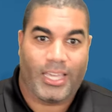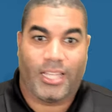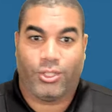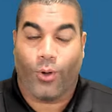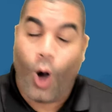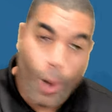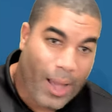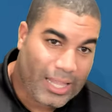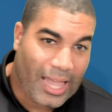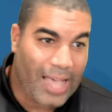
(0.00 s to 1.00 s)
Get you all
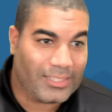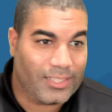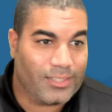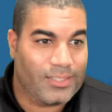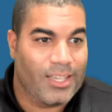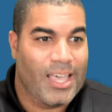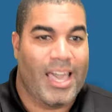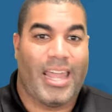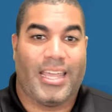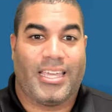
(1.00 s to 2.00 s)
my classes,
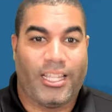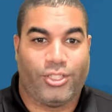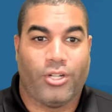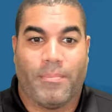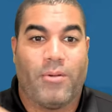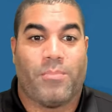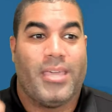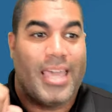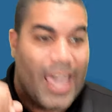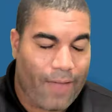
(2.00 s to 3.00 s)
and it gets you to meet with
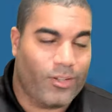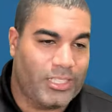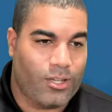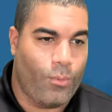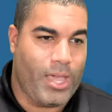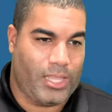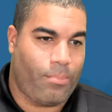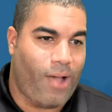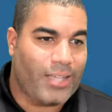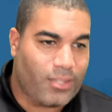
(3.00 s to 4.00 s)
me every single week. And the
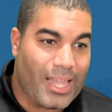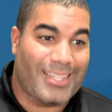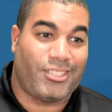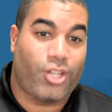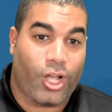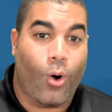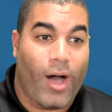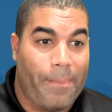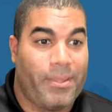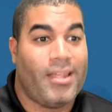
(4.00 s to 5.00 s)
price on that is actually going to go
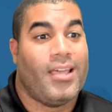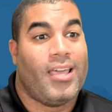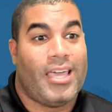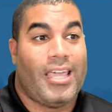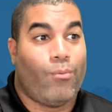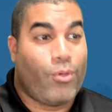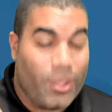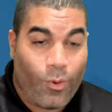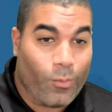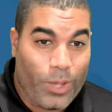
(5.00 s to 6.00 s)
up. And
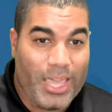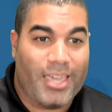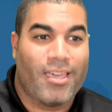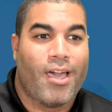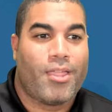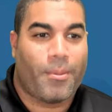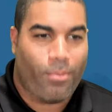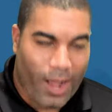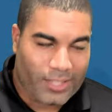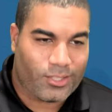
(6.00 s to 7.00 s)
within 1 week, the
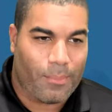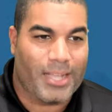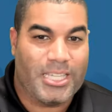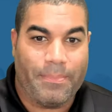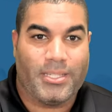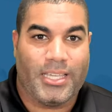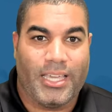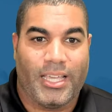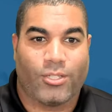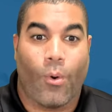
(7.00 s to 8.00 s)
price on my
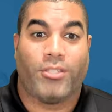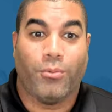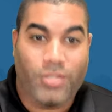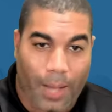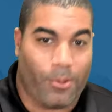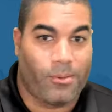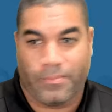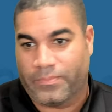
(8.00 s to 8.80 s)
TPT is going to double.